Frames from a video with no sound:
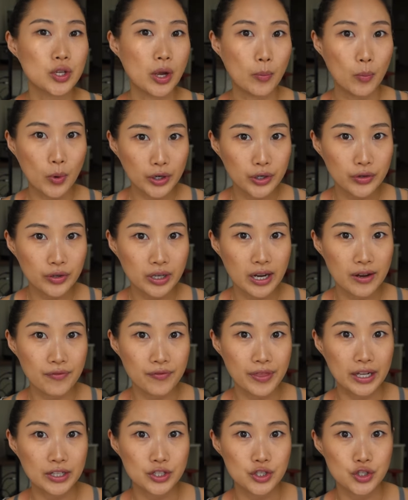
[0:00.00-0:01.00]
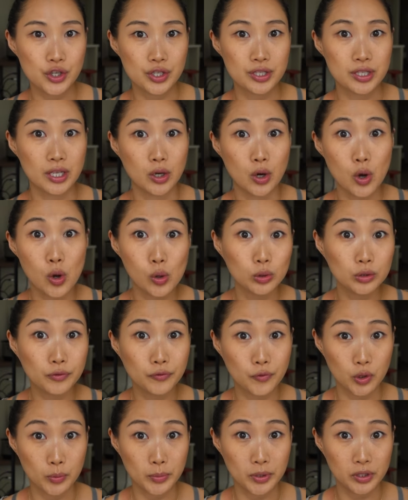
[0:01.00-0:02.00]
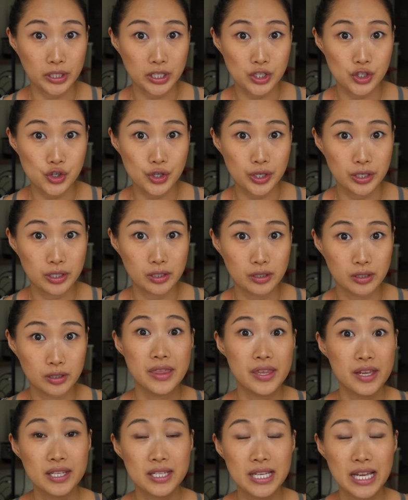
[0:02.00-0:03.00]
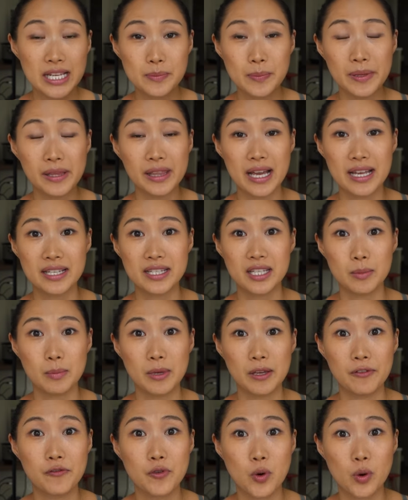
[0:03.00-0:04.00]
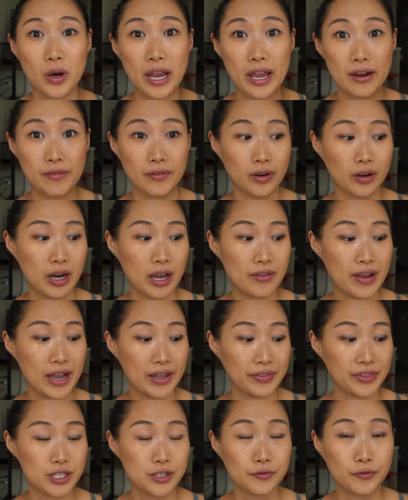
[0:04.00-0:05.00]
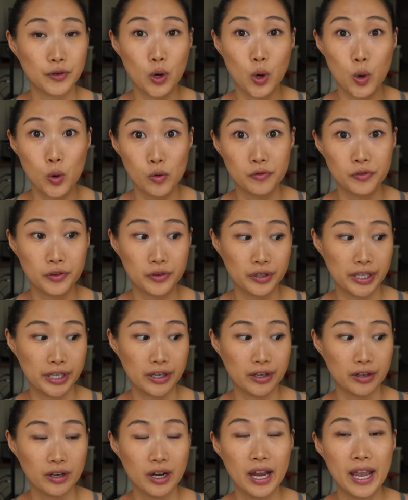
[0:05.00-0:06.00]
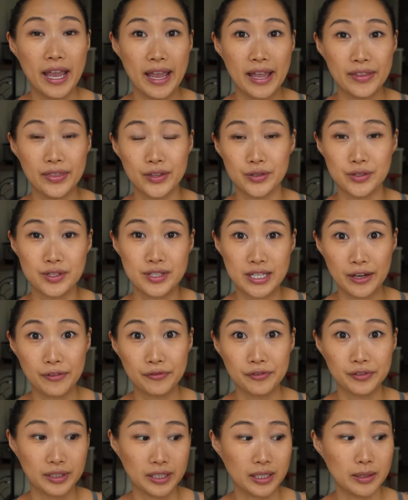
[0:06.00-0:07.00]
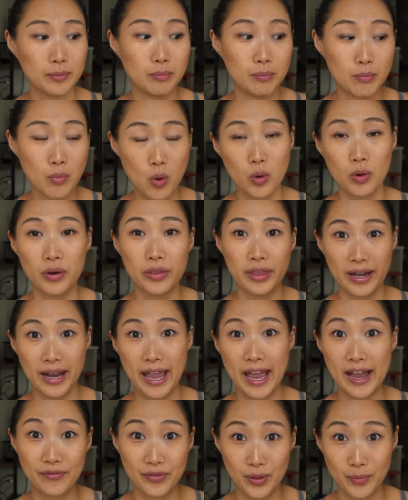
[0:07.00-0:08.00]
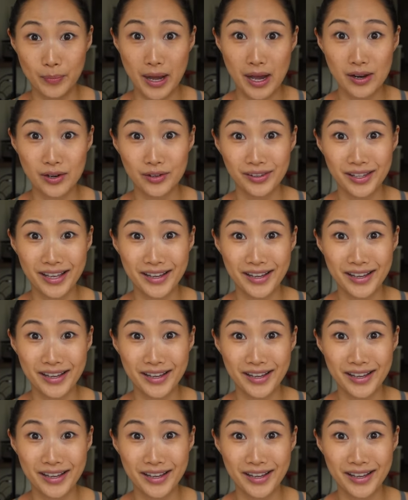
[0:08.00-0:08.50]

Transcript: so I'm wondering if that's just an old formulation. This has been lasting me forever forever. I've had this for over a year and there's definitely more than half the bottle